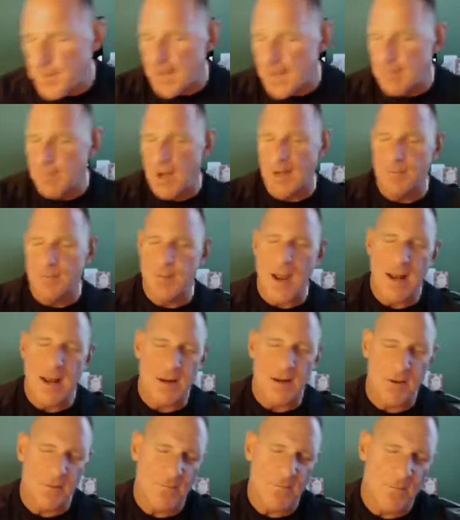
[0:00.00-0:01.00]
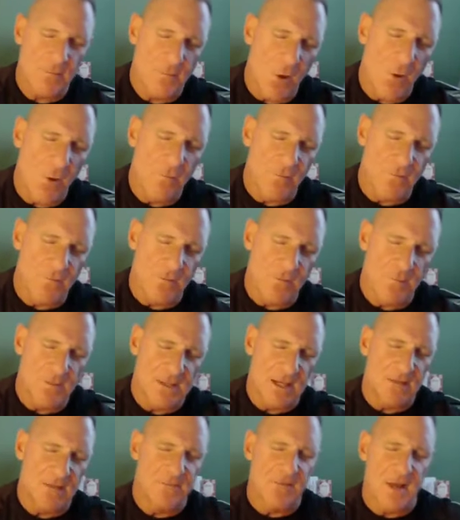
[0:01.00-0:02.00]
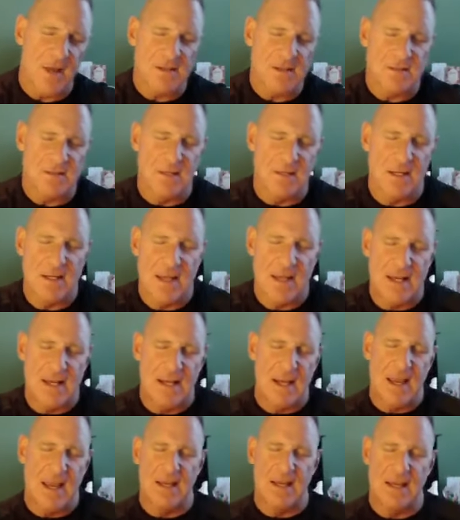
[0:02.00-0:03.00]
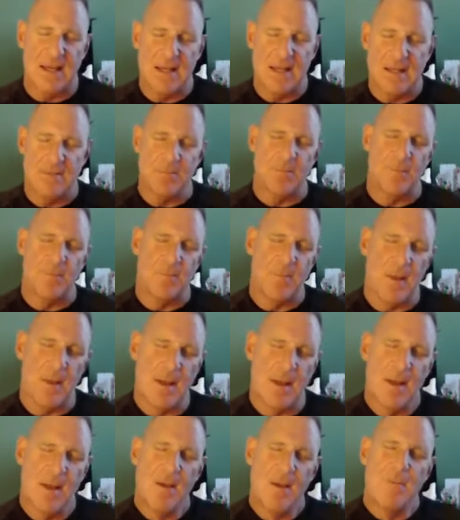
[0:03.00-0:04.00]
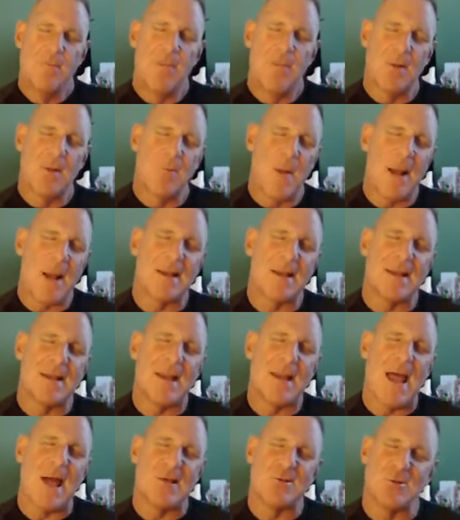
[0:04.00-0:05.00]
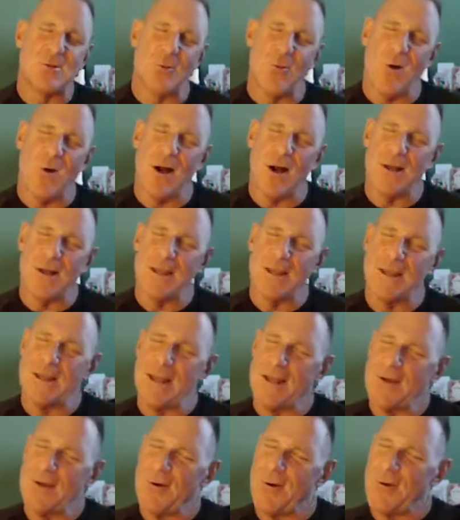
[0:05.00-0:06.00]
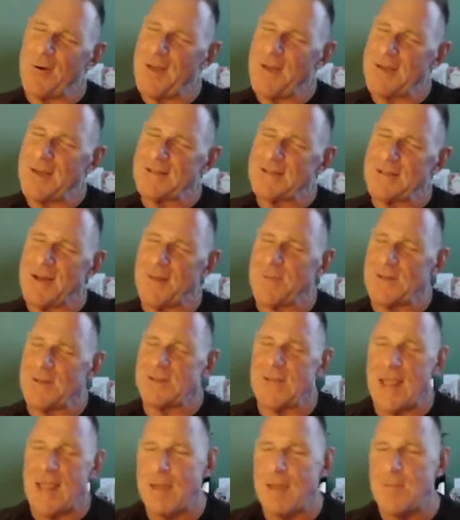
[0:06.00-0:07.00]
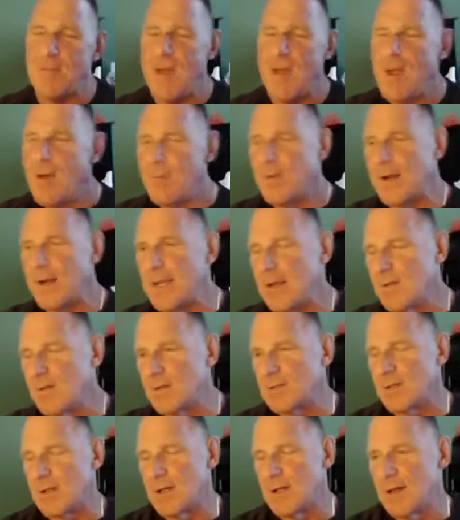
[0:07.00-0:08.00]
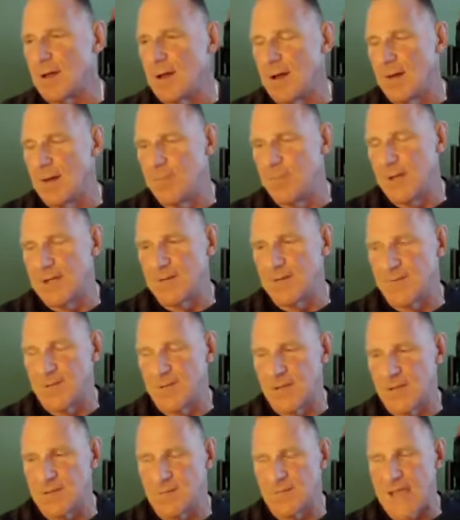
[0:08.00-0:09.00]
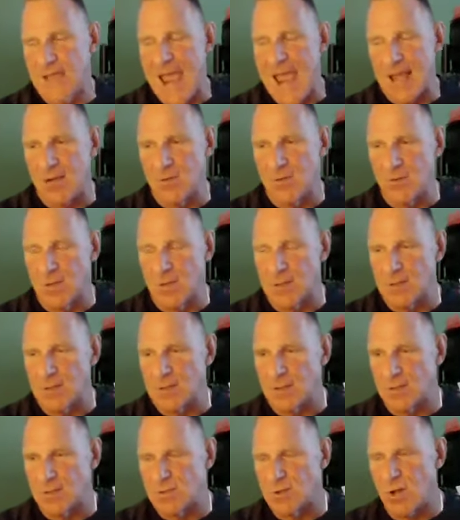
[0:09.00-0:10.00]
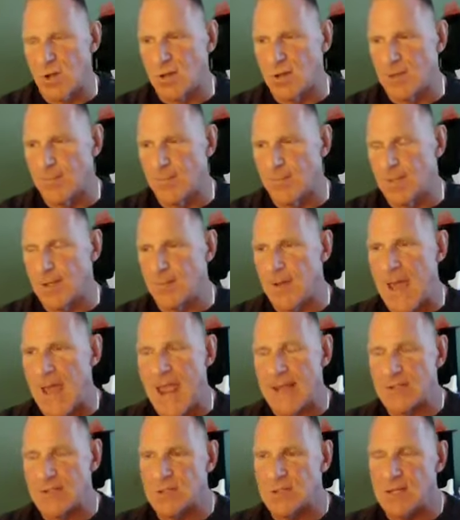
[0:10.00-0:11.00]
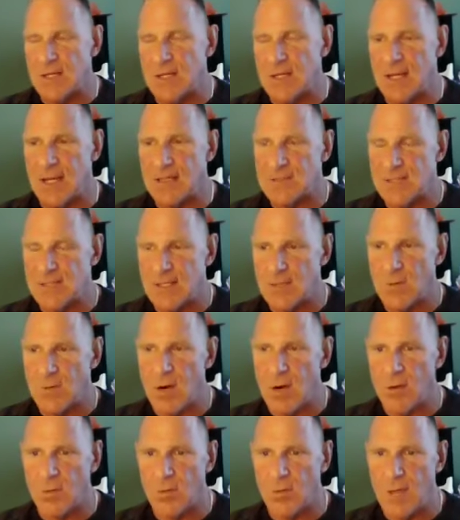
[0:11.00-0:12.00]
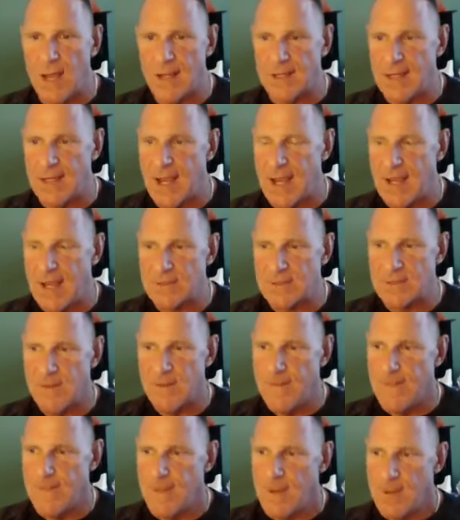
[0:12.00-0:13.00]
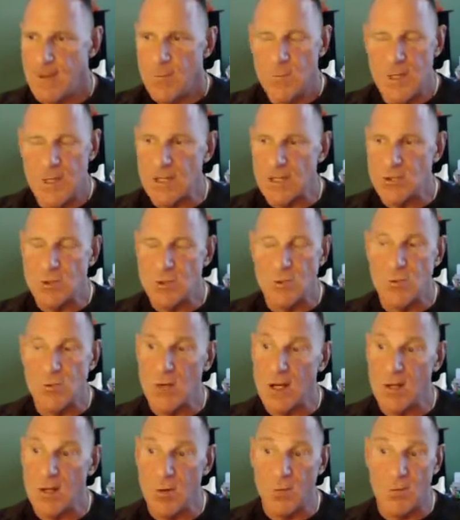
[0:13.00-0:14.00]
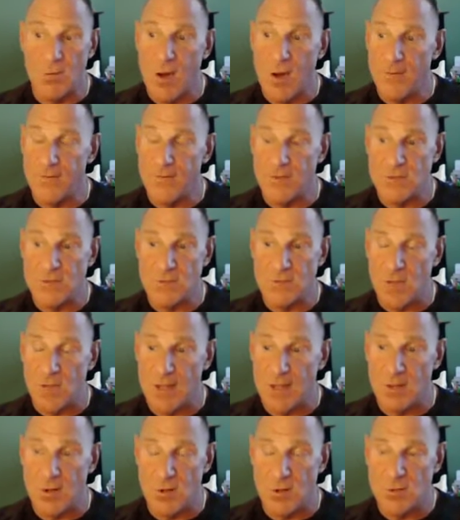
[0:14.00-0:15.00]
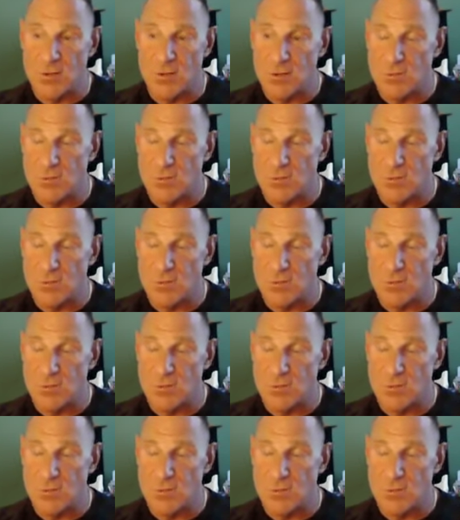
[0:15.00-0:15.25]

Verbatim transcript: Mike back over from defense, and and, and he, Big Mike Najuwadi, and I know I'm messing up his name, but he was a, a big defensive tackle that, that saw limited action. And I said to our line guys, we got two great offensive line coaches